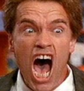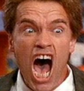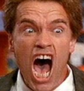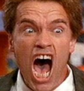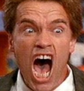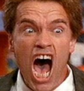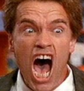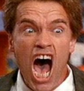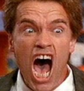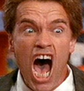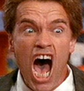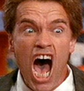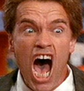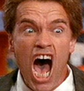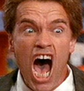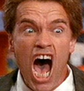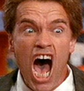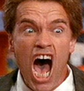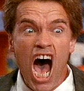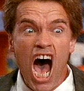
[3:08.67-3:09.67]

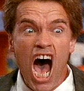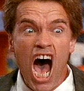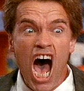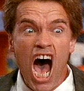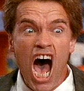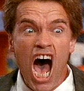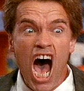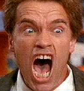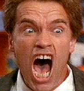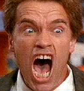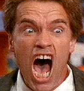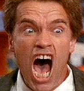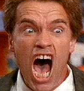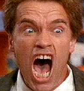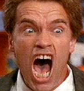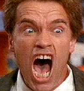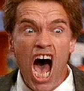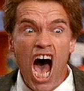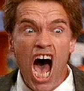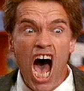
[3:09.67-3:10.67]

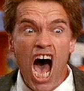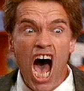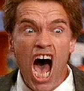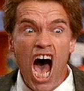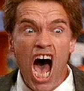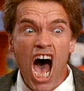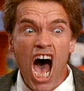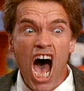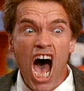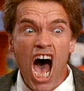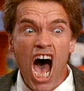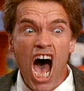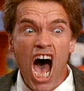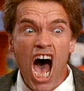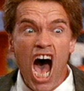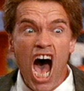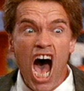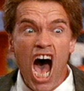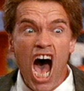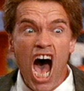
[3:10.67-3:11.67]

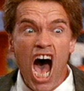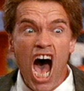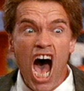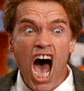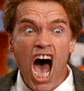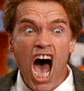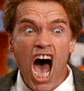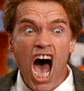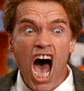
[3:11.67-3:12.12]
The face doesn't move, so there is nothing to read.